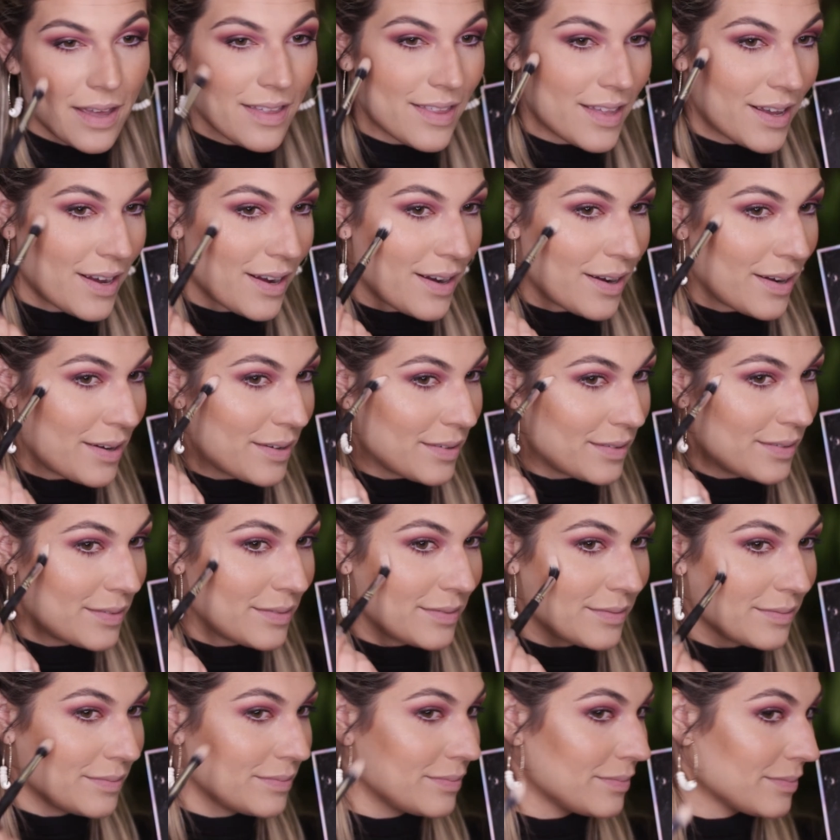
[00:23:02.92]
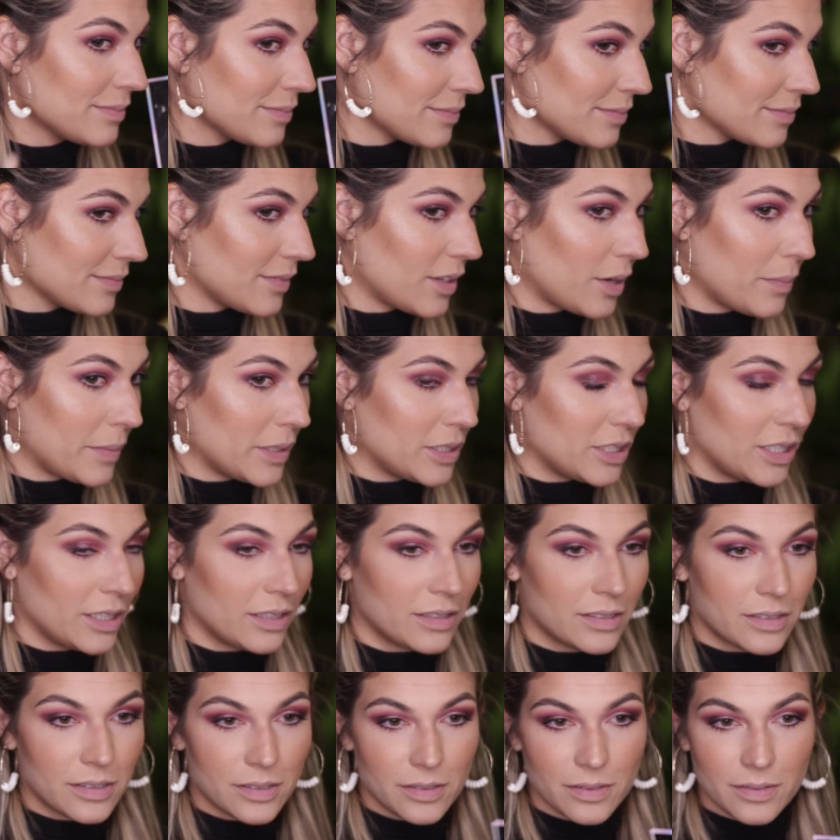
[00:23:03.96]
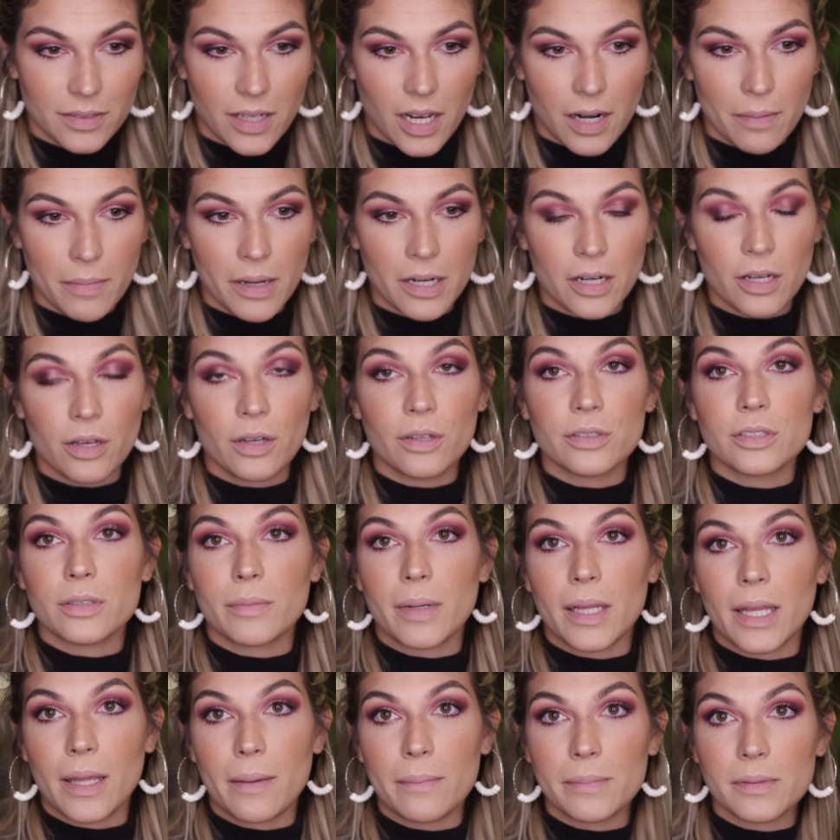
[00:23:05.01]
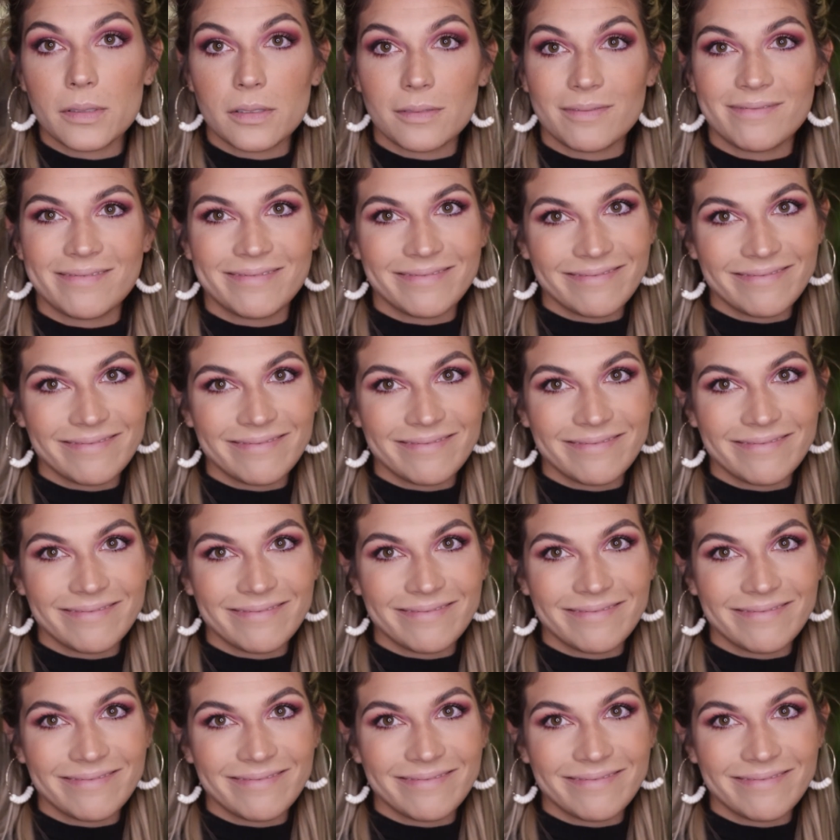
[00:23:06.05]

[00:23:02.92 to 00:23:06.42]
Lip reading: it there on my cheeks, not on my nose or my lips,